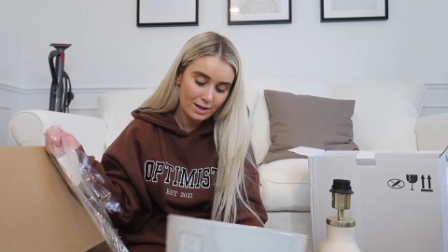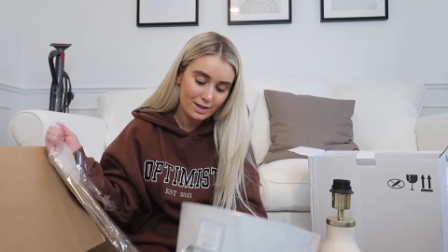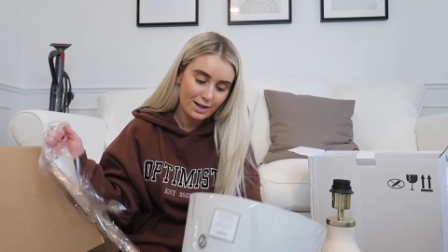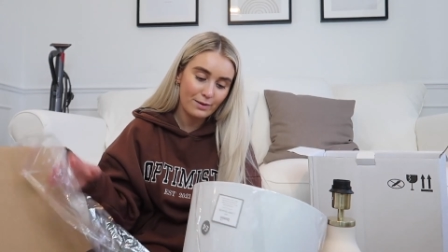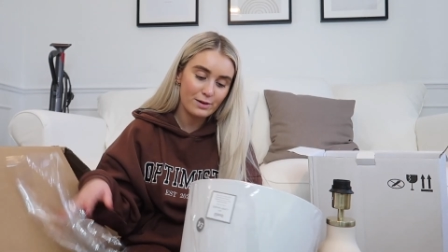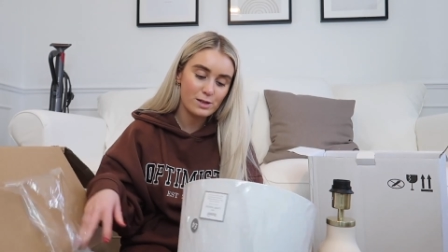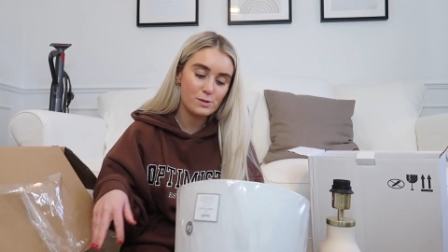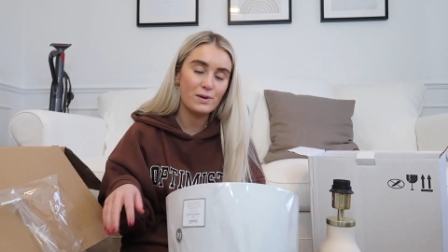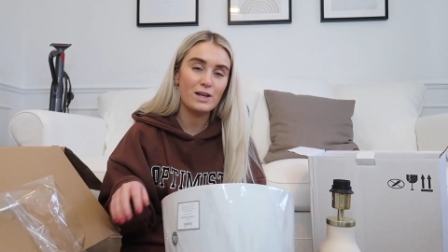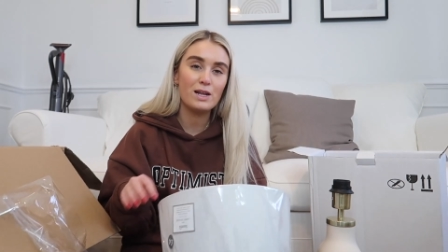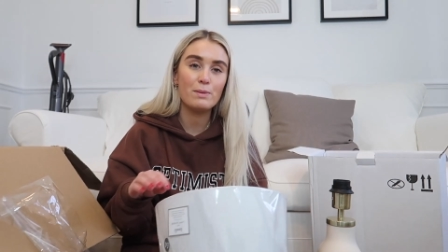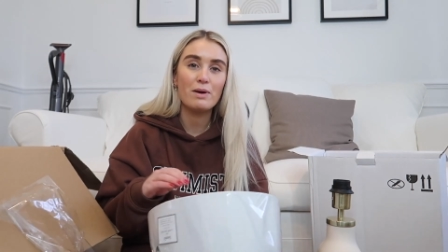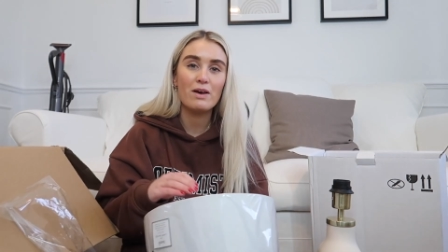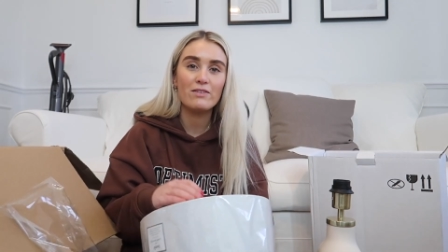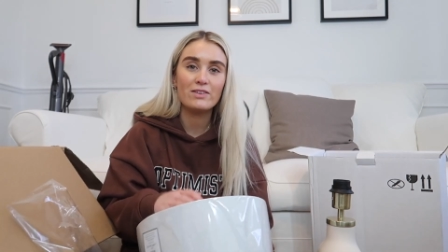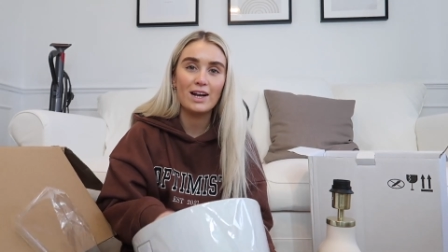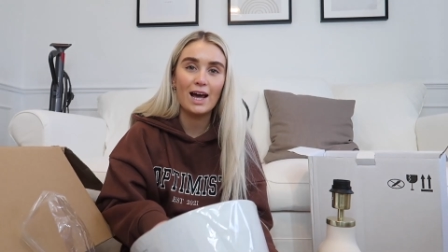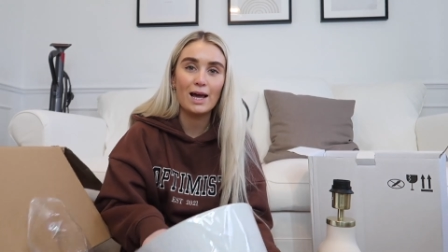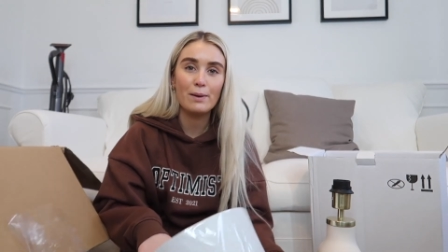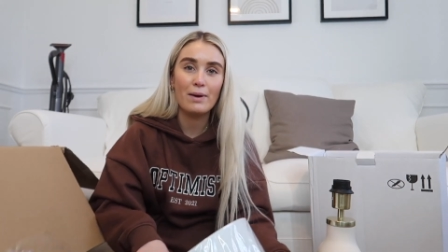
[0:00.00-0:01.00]
Now, it's been a bit
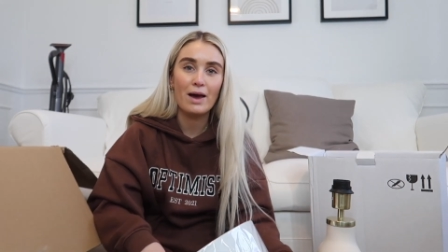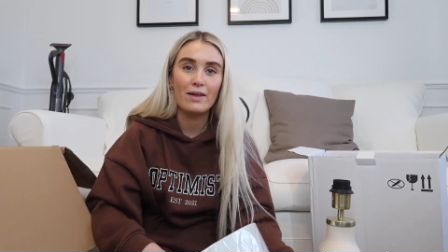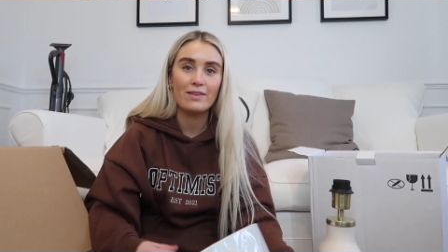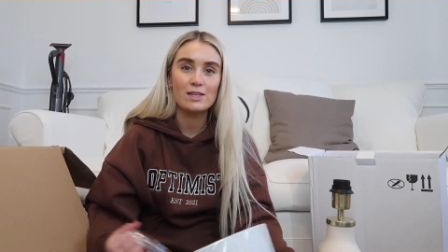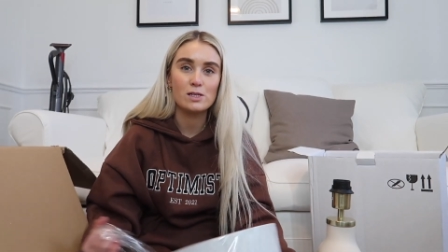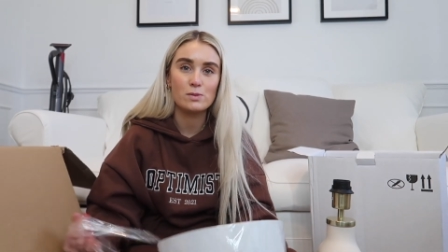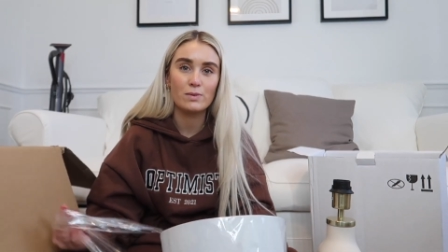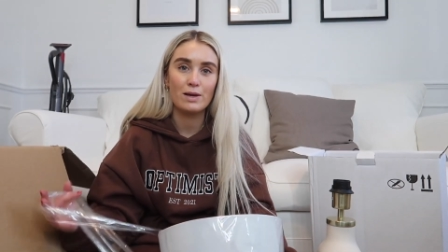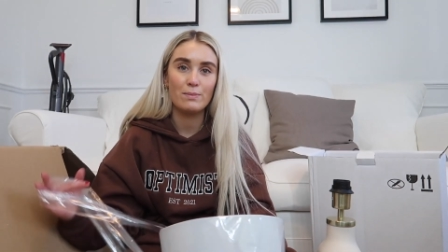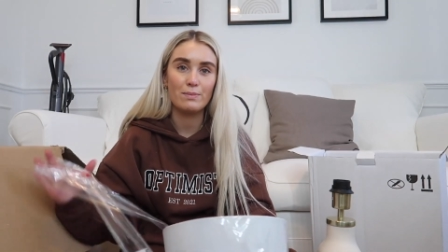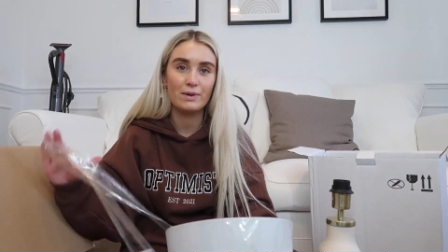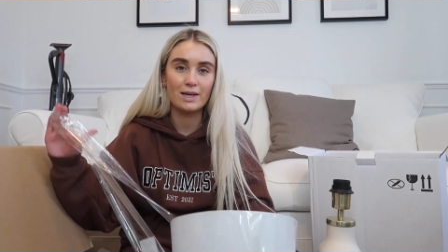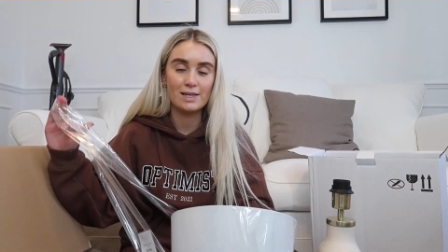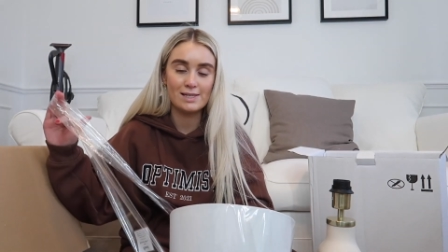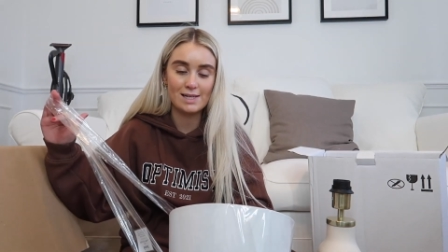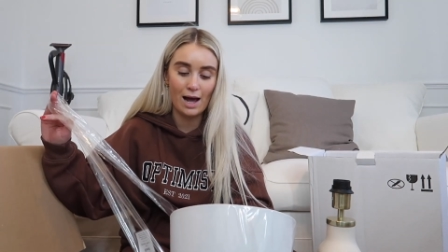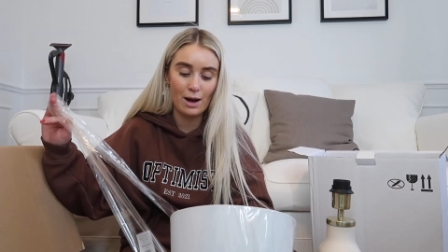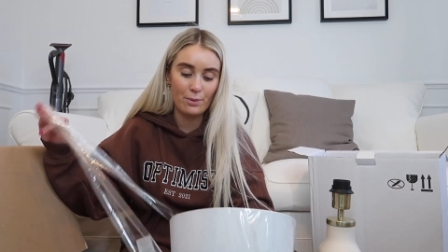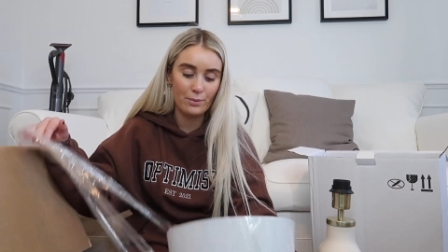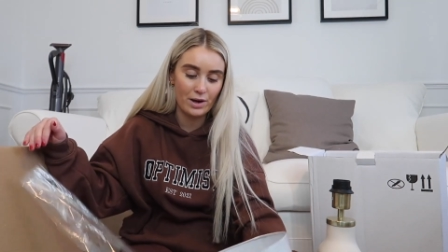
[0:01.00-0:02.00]
of a nightmare this week
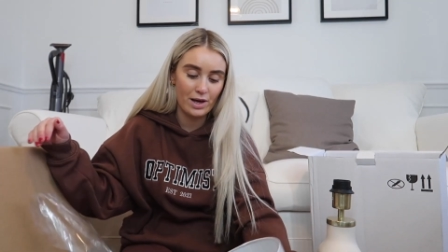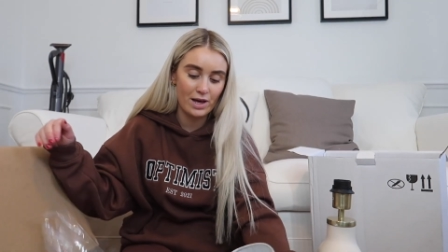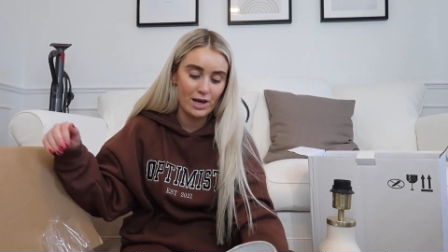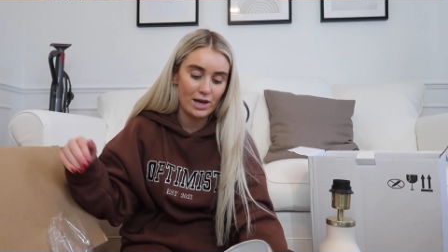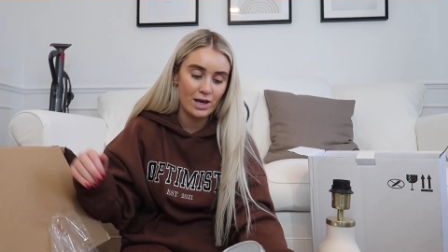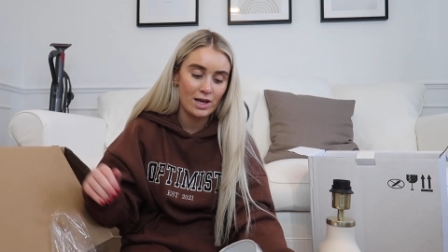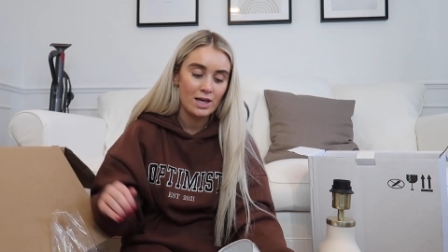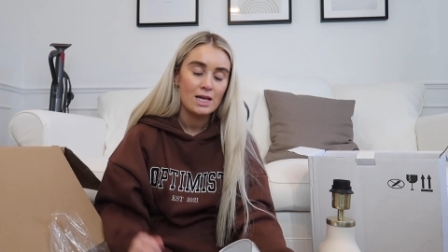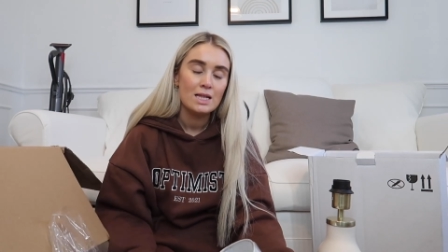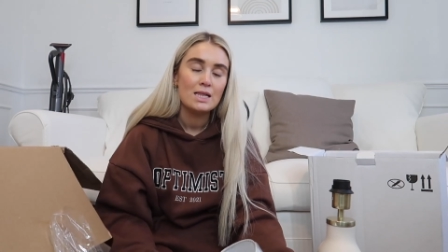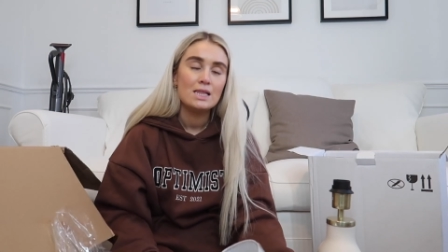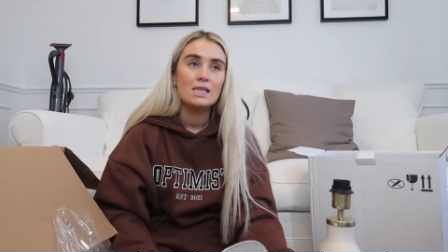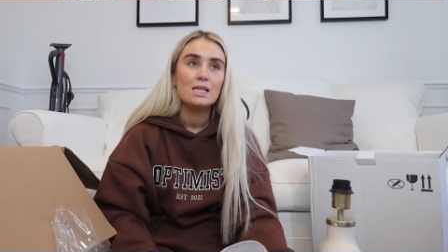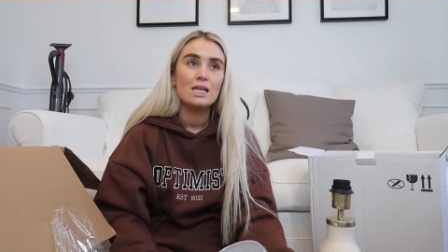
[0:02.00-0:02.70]
because our